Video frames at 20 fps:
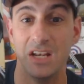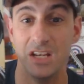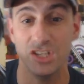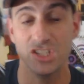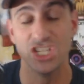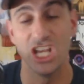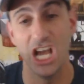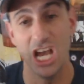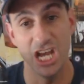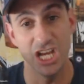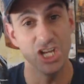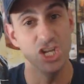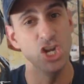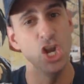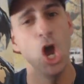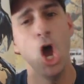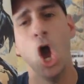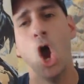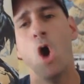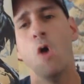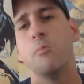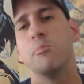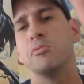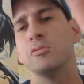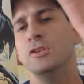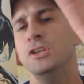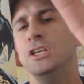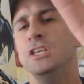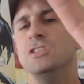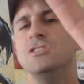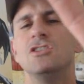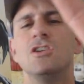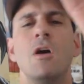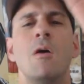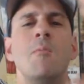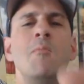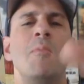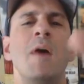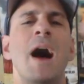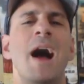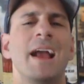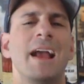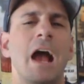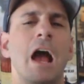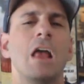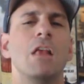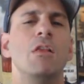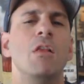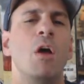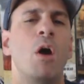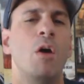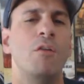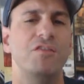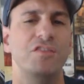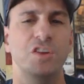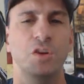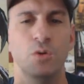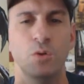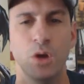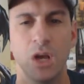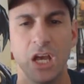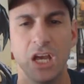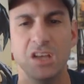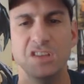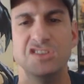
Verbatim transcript: And he's like, please come back, I love you,